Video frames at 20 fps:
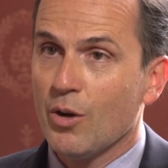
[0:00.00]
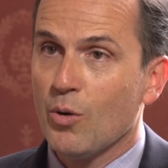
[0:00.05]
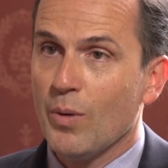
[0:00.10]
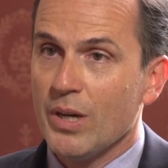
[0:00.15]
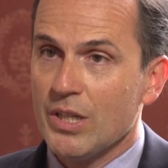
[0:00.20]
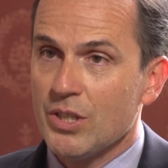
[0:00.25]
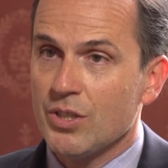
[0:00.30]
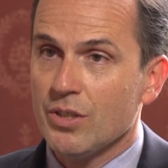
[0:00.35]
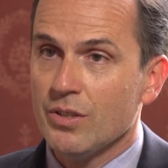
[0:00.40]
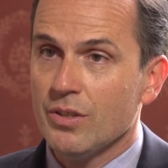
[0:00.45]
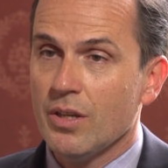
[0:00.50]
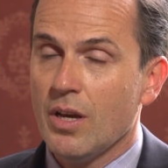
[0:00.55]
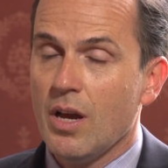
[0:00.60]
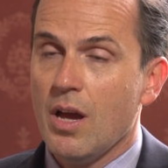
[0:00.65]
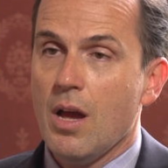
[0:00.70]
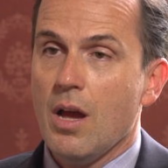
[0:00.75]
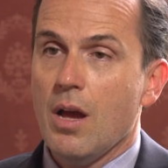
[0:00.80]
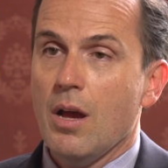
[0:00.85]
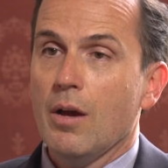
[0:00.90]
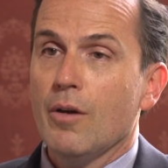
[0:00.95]
question.
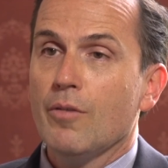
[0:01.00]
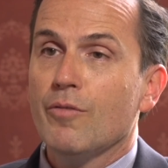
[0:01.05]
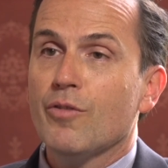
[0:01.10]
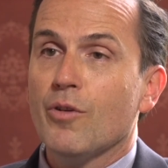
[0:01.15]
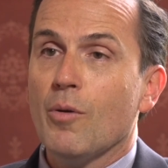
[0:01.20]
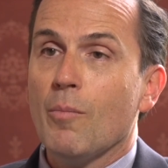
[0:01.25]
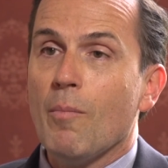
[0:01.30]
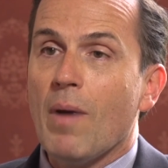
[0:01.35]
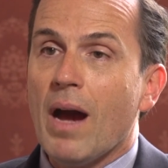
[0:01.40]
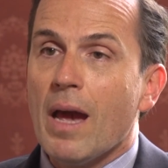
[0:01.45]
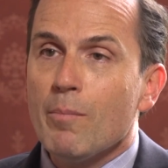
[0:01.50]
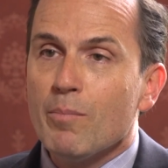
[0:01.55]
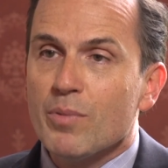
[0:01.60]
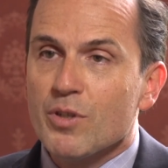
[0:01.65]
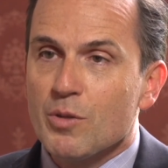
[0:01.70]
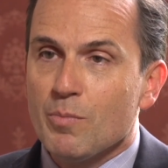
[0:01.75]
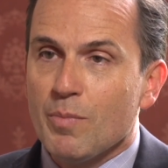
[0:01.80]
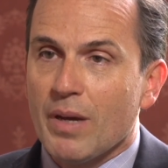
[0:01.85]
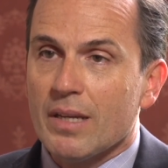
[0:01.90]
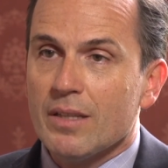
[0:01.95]
From my
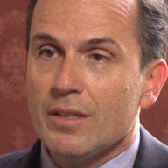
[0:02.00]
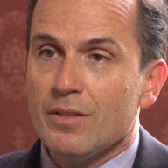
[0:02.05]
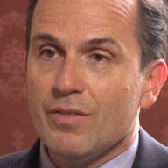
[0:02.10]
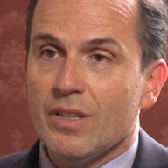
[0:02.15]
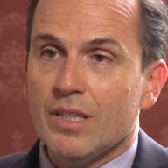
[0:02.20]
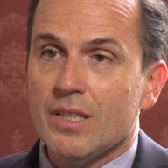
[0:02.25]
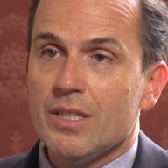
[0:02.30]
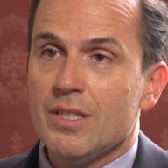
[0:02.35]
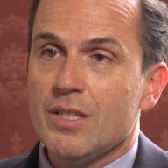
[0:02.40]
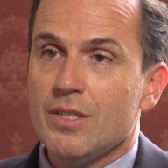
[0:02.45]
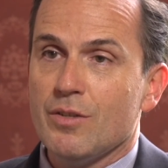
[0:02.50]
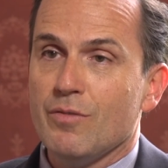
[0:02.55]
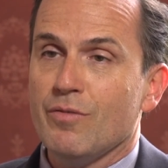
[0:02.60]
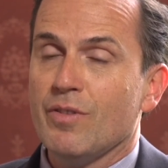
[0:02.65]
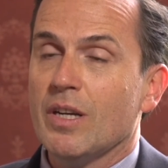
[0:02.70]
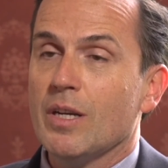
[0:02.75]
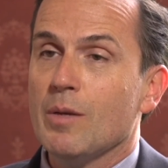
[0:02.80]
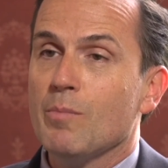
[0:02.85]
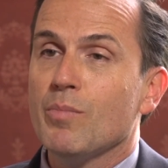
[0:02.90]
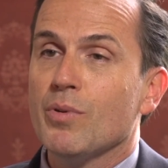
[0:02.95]
perspective, and this is a
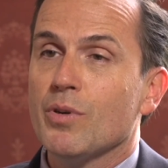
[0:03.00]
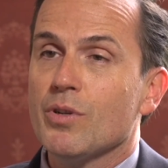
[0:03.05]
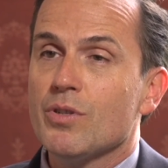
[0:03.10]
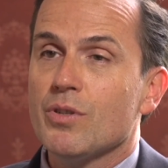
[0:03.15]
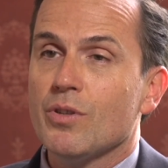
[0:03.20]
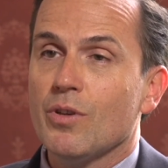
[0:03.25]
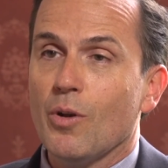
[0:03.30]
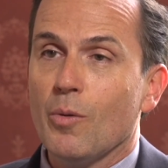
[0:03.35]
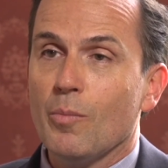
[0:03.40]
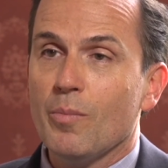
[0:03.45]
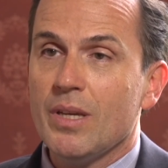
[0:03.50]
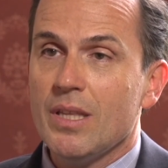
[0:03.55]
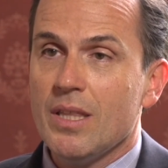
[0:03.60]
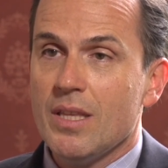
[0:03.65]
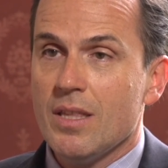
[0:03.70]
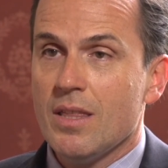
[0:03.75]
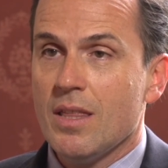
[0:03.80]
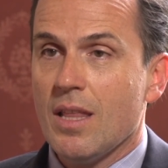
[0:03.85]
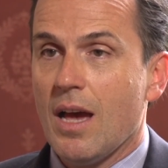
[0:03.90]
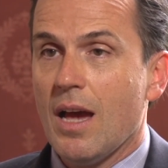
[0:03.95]
very personal
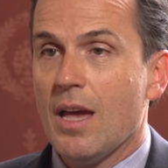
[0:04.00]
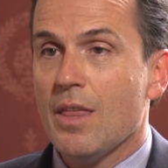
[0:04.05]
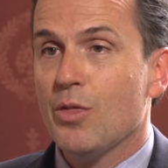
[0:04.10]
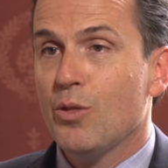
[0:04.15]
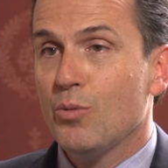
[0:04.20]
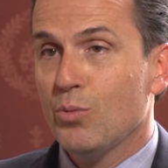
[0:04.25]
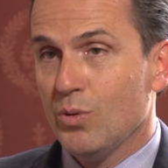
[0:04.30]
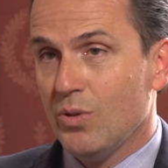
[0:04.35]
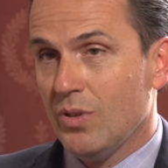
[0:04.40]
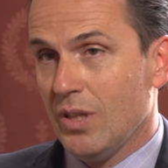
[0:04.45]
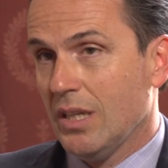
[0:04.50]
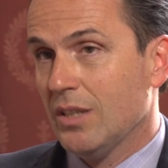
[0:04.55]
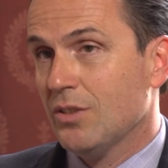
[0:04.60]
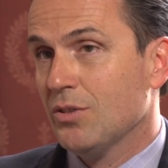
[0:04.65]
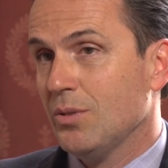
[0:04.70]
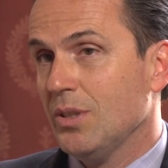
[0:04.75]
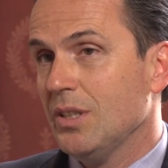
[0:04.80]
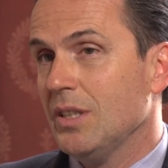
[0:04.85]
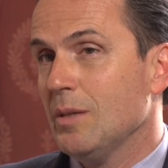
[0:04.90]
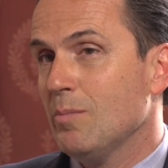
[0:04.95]
opinion, I do
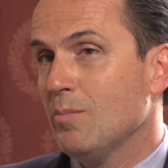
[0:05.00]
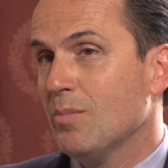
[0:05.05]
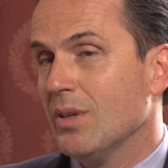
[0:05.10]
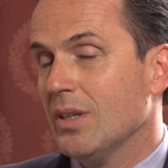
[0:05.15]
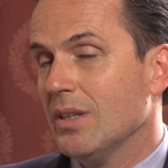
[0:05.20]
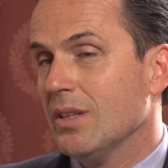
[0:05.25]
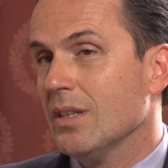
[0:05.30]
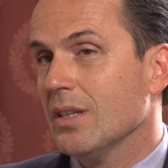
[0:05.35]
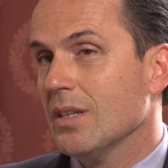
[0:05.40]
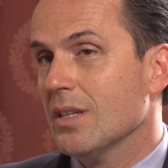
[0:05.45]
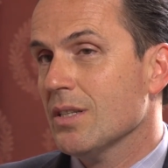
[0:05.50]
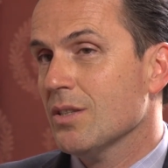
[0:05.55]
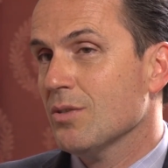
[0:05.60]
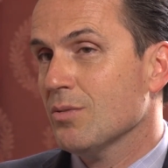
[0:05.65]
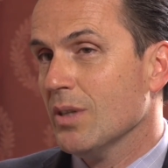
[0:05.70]
think 3D printing is